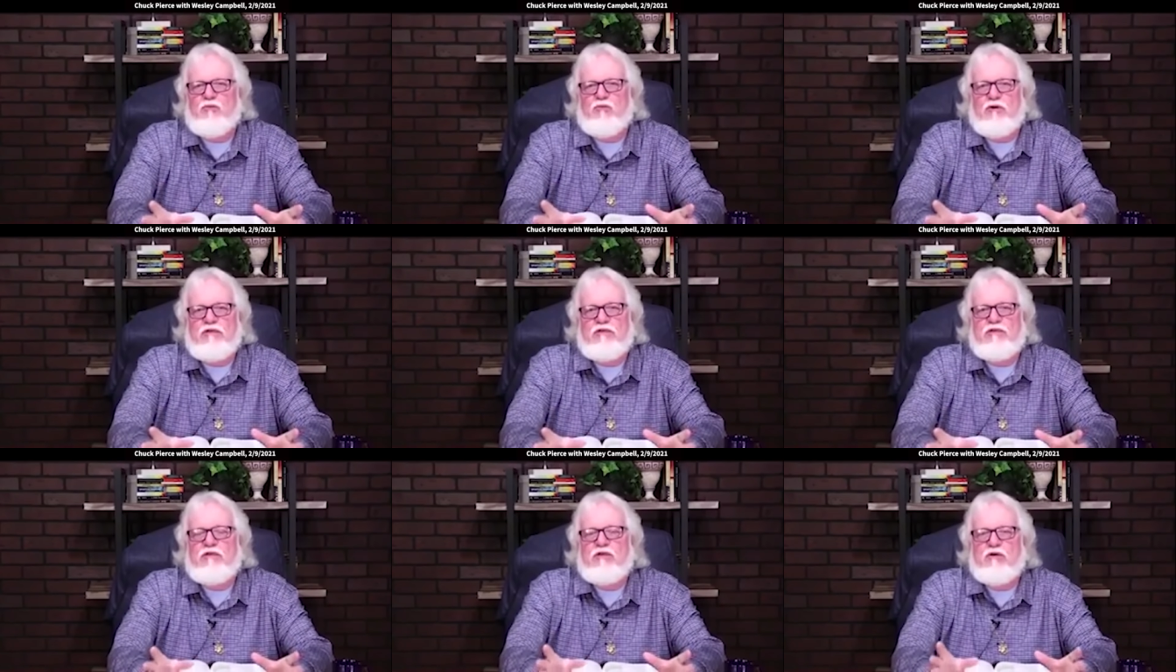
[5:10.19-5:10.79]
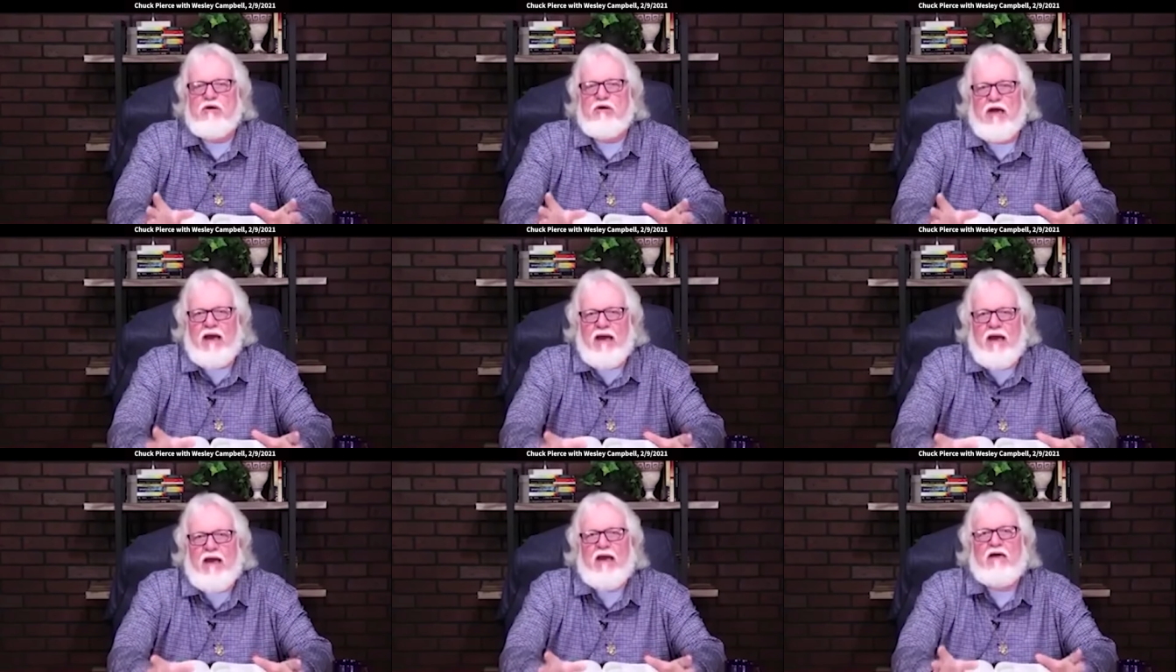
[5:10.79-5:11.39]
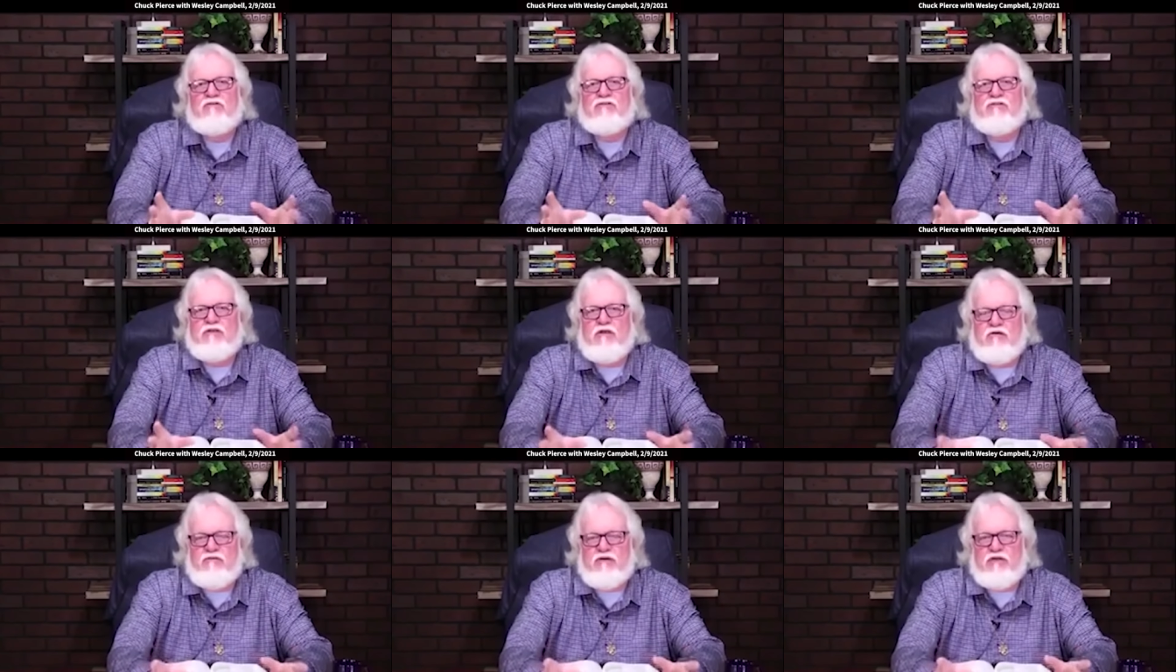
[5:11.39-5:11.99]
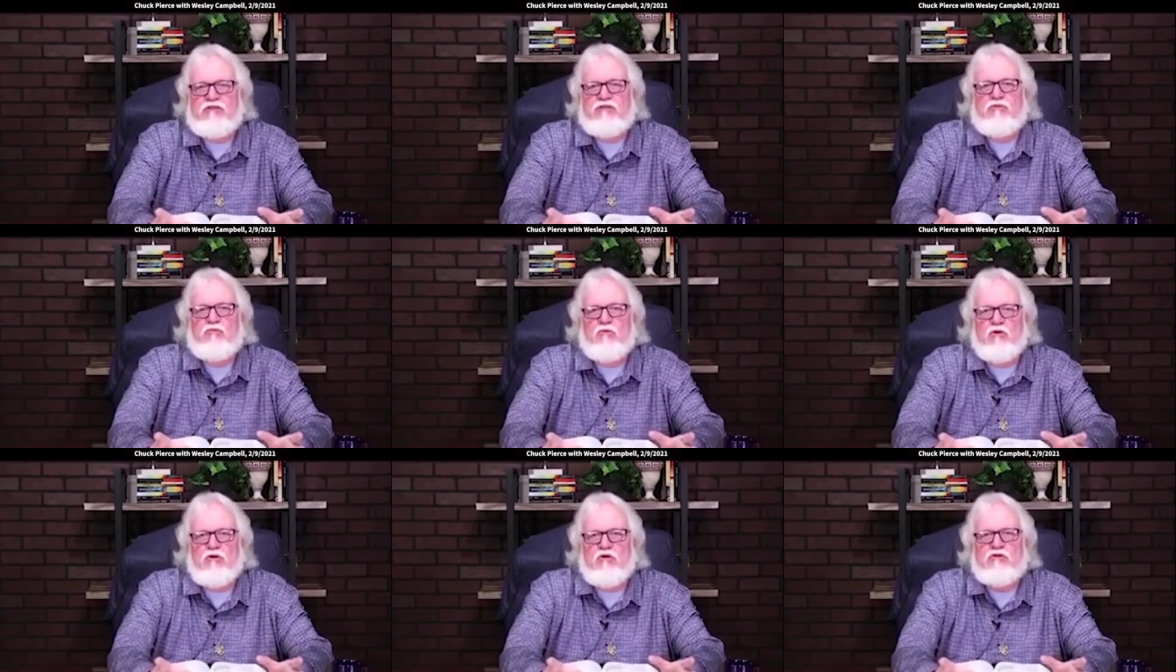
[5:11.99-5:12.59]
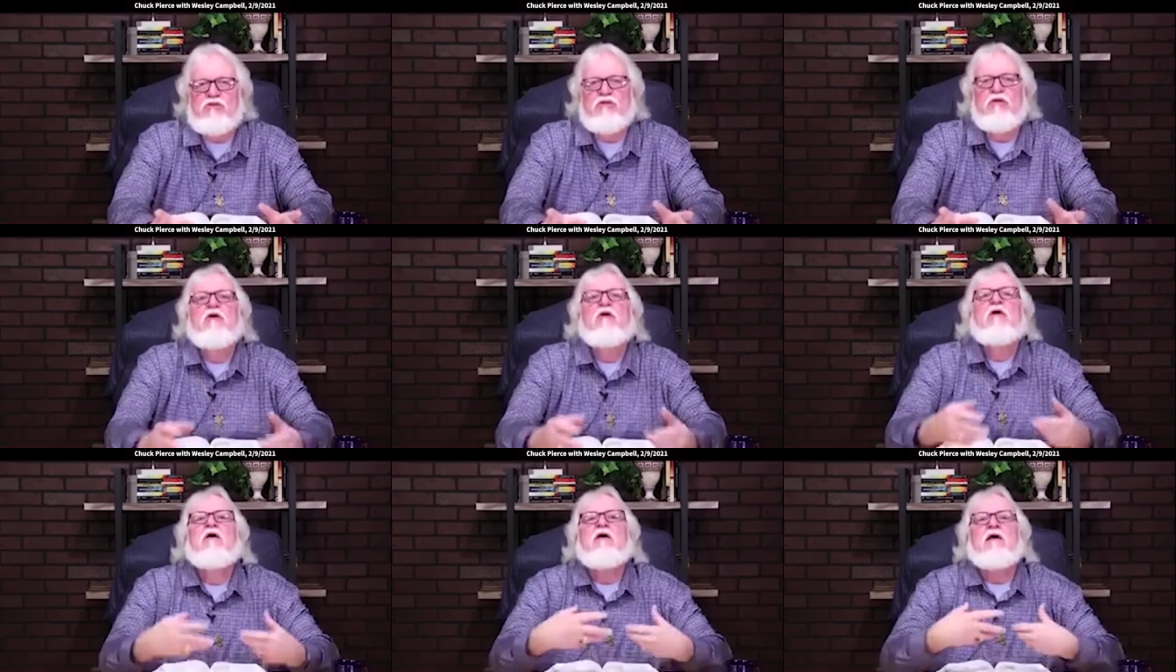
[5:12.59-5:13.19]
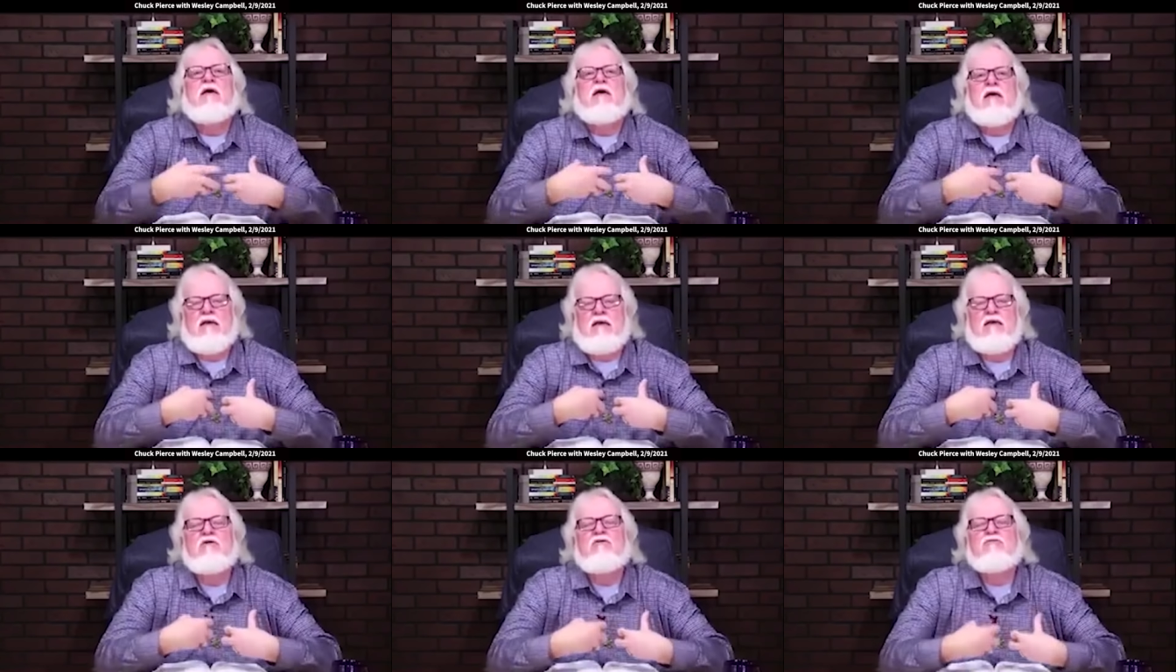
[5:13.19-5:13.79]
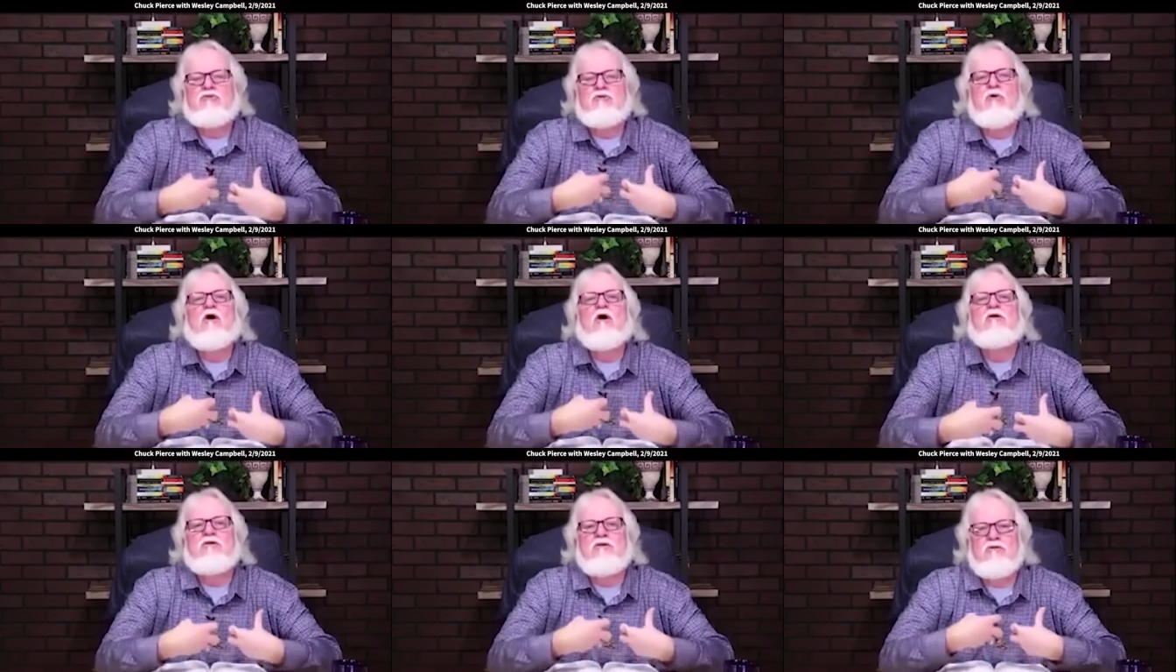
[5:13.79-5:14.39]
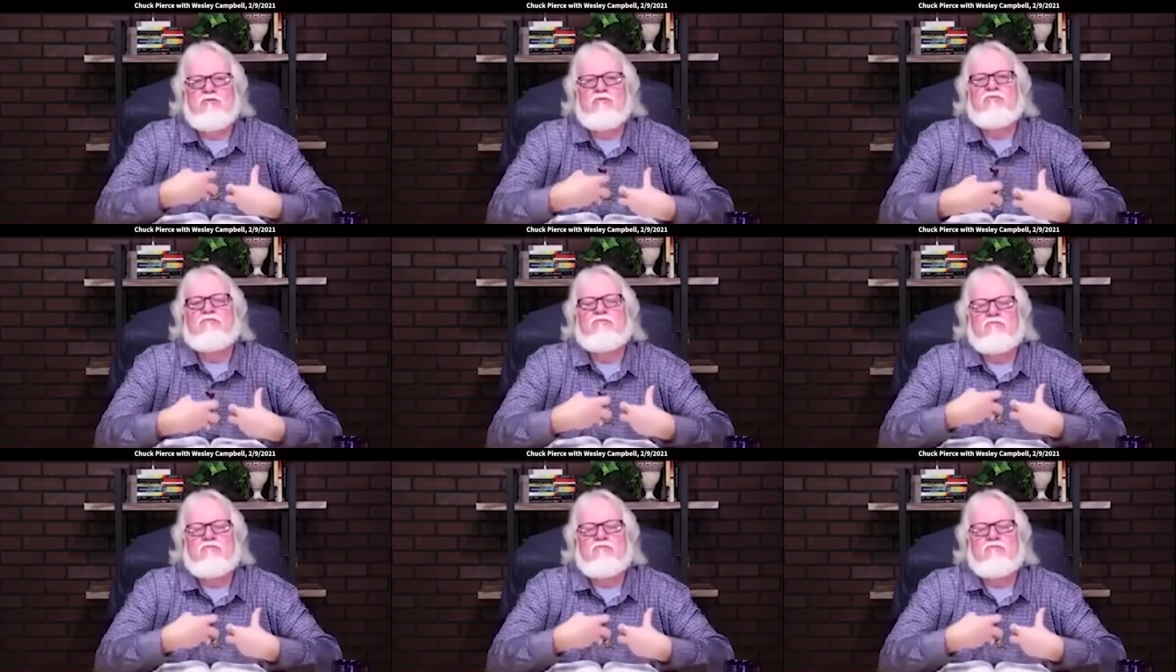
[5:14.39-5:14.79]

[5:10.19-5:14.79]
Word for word: wanting to know how salvation works. He'll draw you.